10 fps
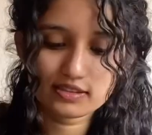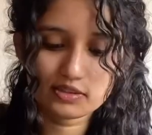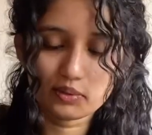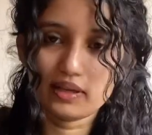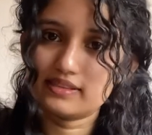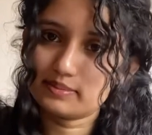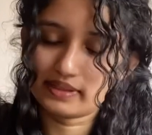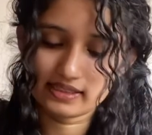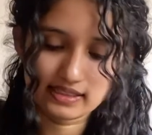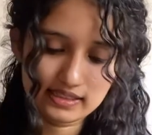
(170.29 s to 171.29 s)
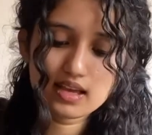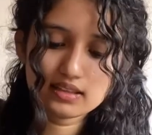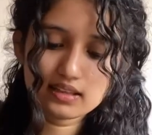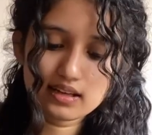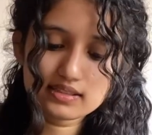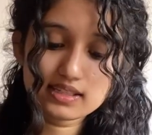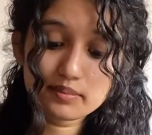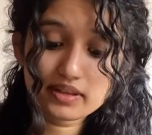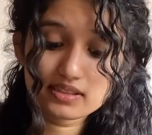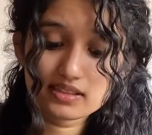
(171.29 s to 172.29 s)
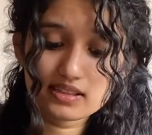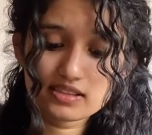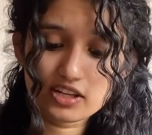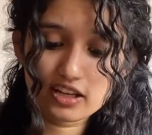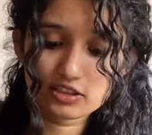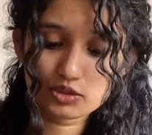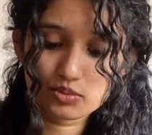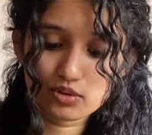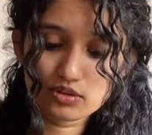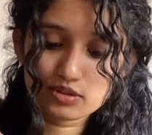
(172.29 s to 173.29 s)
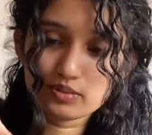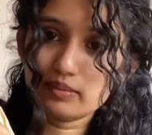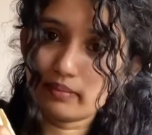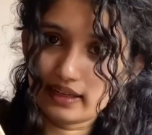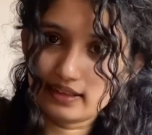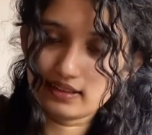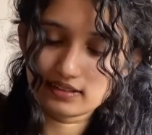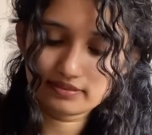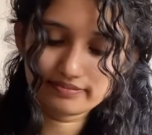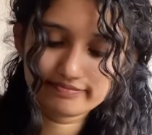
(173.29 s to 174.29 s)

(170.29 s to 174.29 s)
So let's mix this. The last time I did this challenge was with Merita.